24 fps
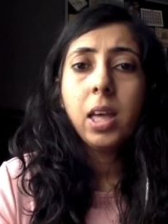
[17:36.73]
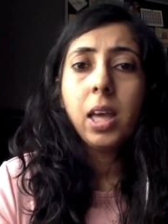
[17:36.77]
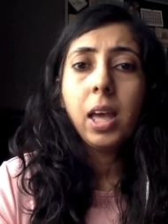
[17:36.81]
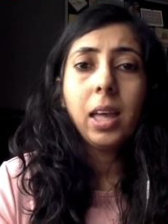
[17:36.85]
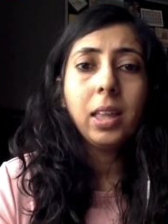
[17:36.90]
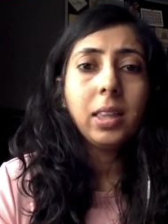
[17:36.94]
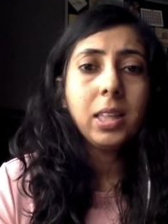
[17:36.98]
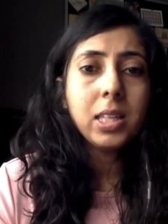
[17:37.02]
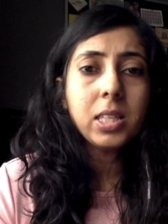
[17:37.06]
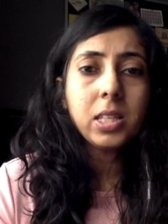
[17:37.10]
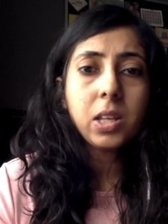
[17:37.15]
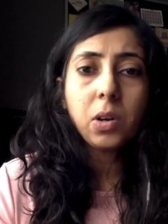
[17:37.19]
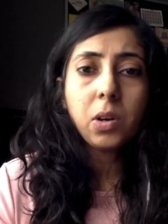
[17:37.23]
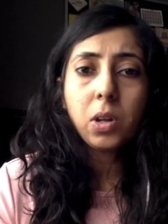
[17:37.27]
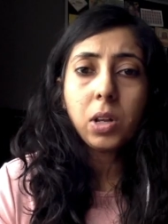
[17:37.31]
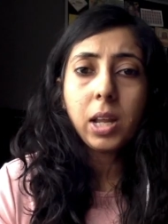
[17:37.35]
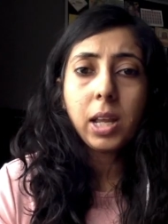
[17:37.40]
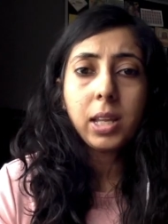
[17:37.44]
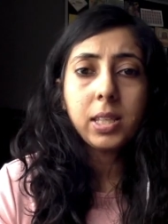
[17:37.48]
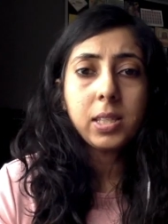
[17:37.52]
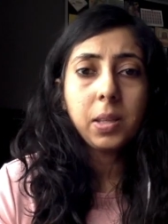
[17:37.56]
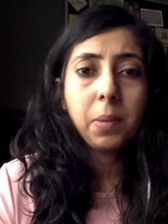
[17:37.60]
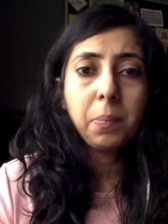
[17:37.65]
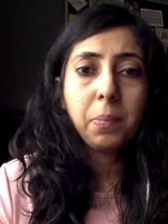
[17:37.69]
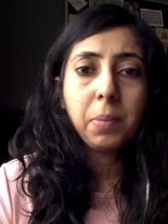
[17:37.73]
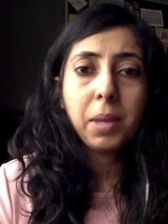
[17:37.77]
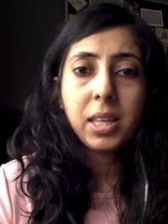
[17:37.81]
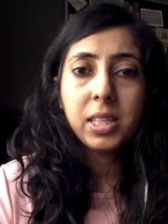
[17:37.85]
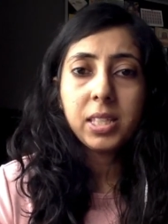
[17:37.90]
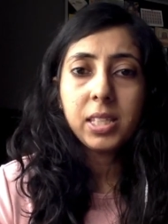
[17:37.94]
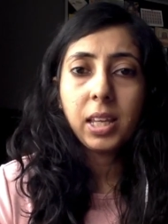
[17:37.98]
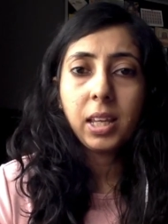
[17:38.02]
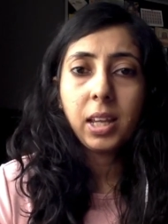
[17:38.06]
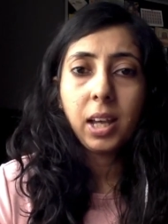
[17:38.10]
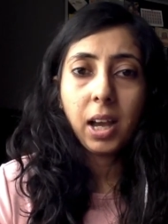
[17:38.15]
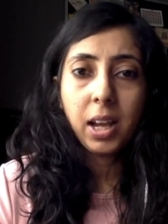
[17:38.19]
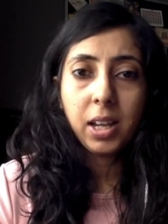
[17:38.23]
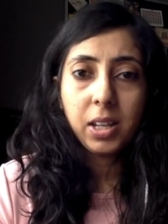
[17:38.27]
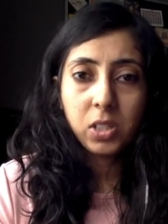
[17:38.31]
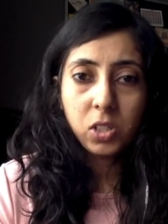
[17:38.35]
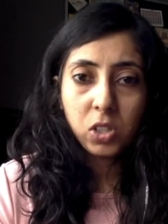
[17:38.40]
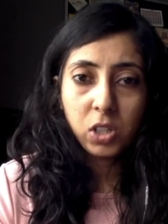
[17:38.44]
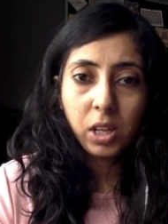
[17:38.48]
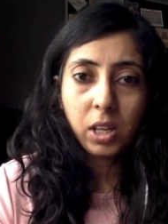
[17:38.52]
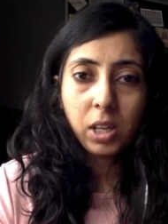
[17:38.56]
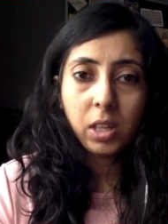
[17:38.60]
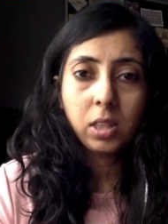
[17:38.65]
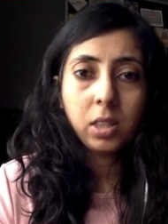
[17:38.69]
And these are all like some basic
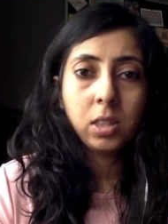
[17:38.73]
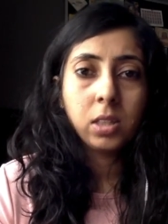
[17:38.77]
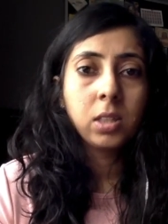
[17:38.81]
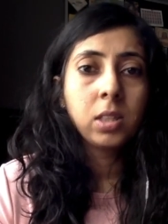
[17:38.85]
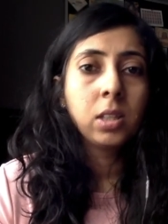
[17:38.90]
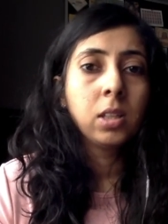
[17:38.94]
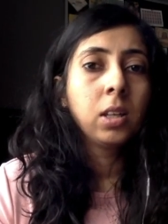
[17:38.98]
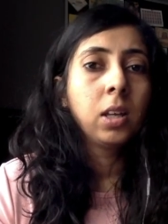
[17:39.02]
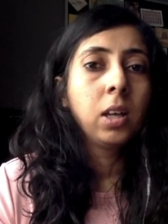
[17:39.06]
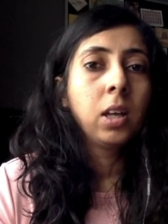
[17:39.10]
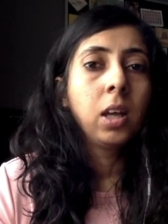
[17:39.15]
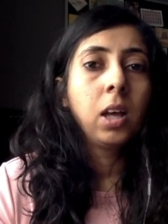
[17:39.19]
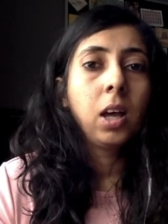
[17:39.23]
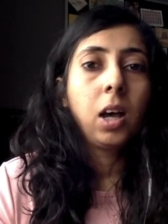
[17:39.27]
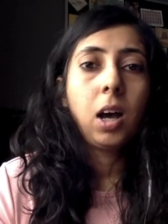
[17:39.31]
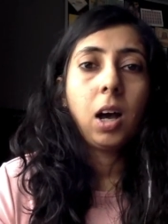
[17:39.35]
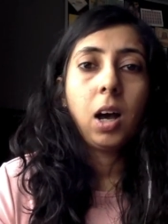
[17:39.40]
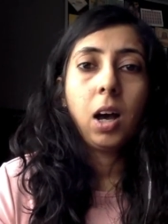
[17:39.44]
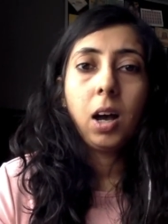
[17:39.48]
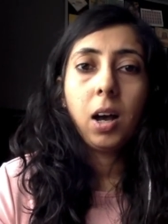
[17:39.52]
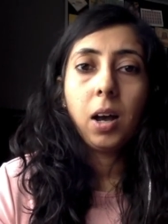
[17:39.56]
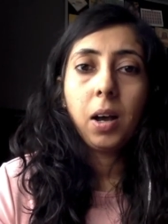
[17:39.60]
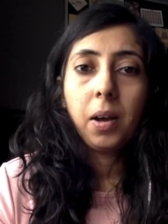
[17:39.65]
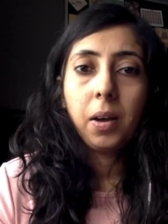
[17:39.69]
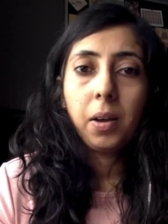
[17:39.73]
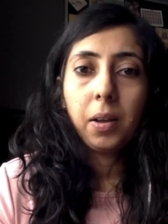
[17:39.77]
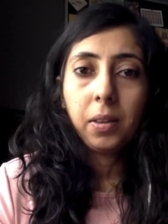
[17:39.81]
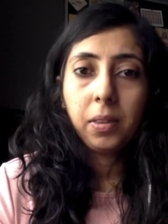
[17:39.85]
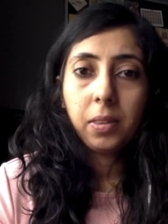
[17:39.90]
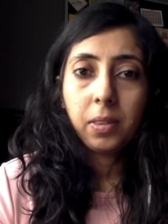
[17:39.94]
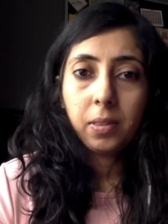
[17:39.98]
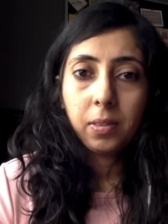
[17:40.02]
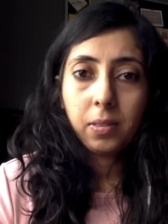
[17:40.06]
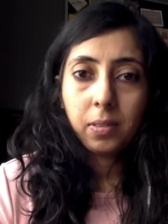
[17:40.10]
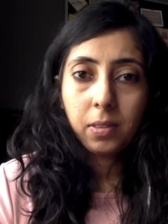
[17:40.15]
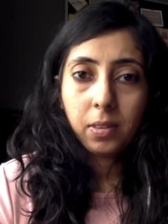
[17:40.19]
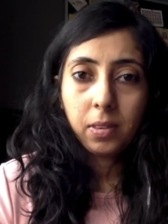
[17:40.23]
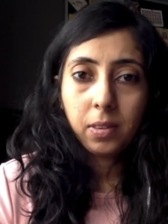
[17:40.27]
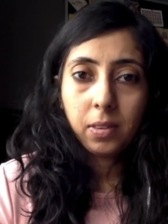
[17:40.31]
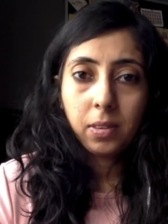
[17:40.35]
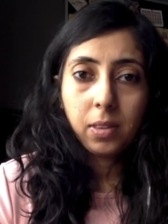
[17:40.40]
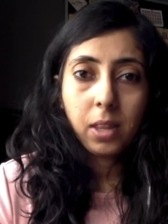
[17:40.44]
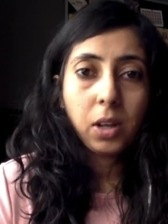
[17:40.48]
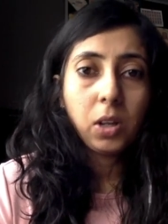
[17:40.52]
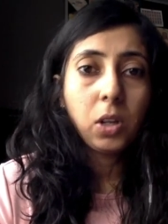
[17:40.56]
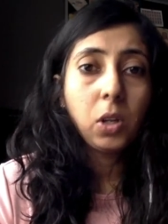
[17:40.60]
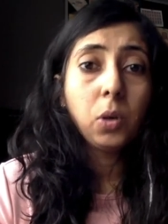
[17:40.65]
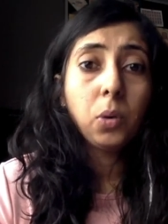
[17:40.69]
hygiene uh,
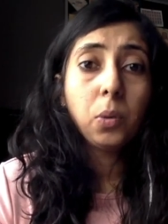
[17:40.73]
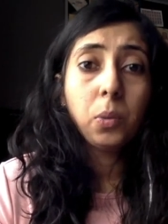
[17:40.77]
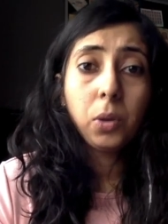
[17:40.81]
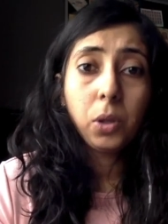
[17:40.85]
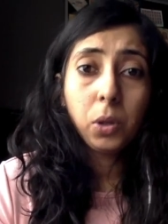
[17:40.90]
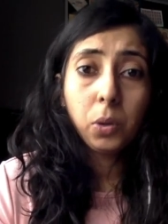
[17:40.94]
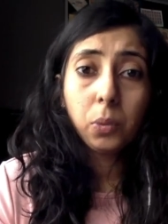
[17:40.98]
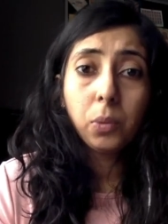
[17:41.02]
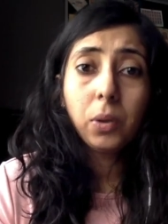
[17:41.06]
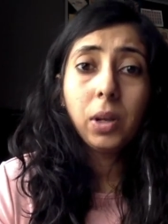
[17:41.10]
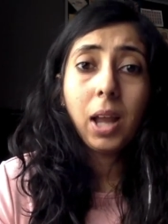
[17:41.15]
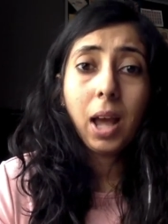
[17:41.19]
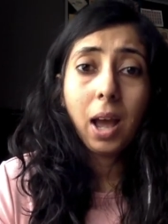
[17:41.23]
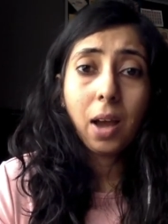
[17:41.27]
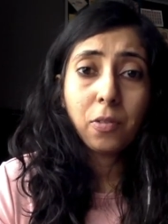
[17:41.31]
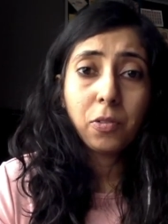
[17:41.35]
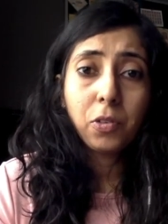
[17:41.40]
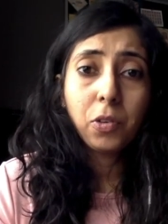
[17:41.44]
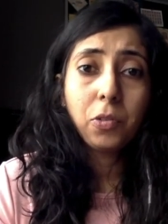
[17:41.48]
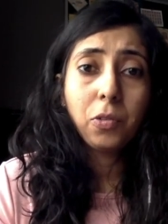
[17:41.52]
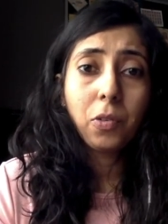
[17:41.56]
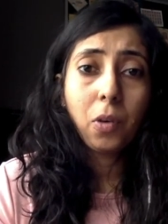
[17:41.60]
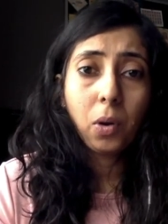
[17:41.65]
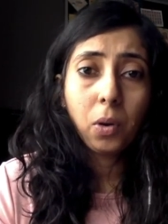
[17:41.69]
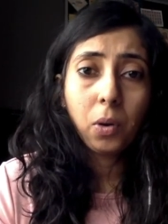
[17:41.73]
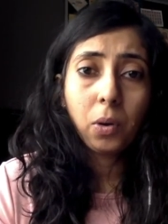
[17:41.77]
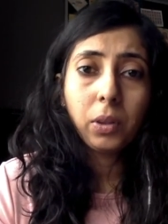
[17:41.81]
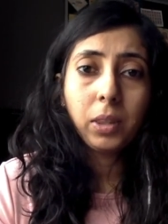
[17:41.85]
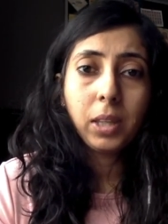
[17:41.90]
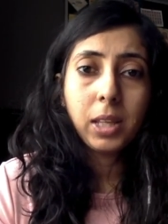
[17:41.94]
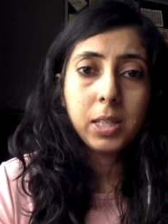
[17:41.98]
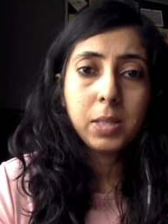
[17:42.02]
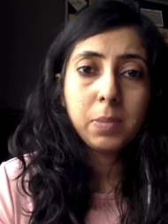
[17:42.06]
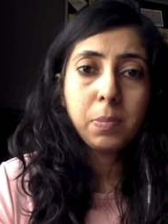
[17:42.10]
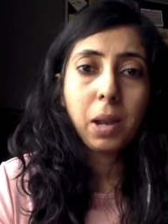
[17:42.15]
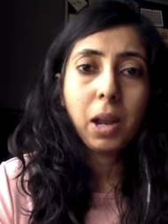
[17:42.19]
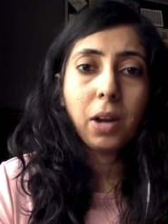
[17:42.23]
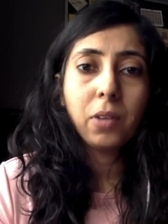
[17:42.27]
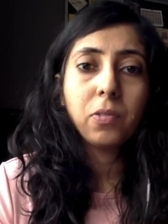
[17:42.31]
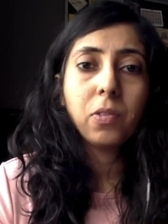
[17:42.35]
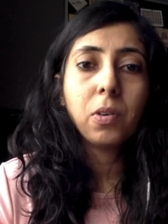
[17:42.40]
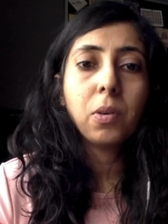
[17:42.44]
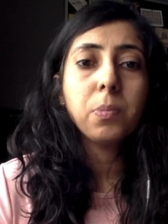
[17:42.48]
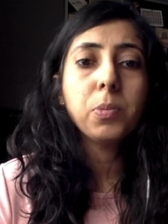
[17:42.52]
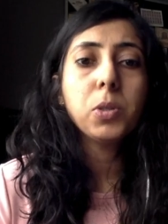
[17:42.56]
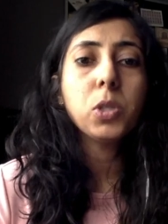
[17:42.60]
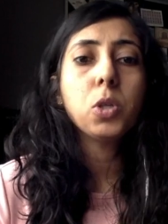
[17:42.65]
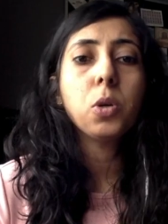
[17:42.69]
that you, you will have to follow on these
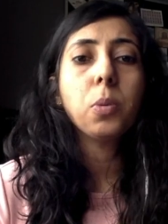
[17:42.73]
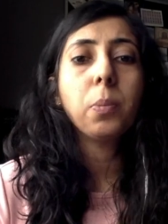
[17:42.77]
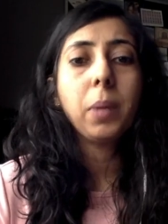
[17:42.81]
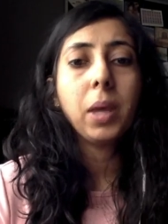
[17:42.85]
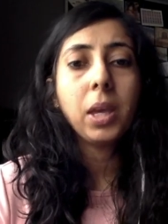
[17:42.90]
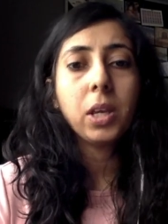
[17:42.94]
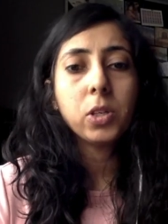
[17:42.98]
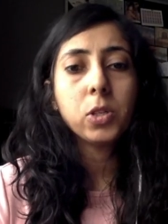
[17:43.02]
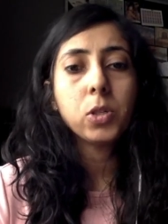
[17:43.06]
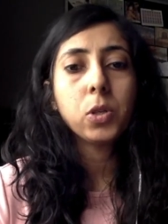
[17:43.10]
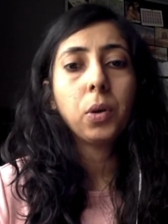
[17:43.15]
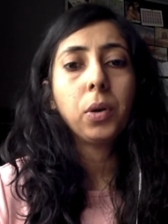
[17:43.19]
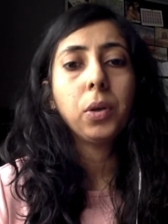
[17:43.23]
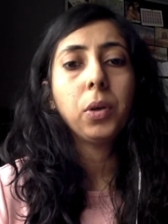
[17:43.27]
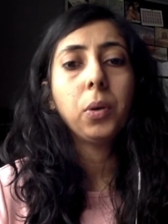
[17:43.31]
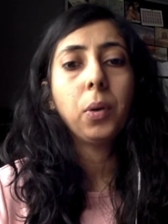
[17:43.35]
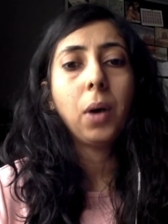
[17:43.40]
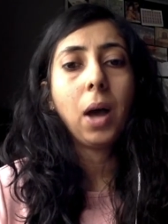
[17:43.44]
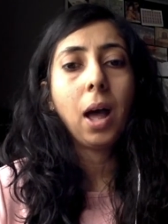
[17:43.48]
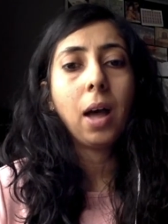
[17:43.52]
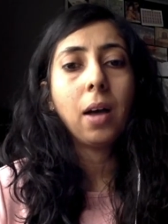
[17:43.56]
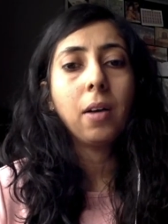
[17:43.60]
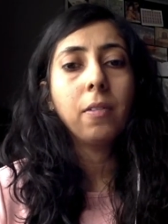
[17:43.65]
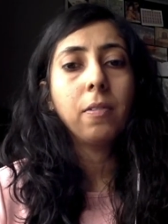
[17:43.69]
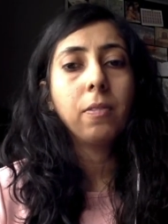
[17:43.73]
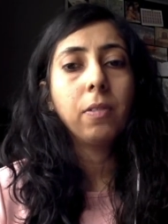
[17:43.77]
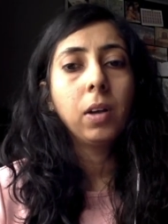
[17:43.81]
platforms to make sure you have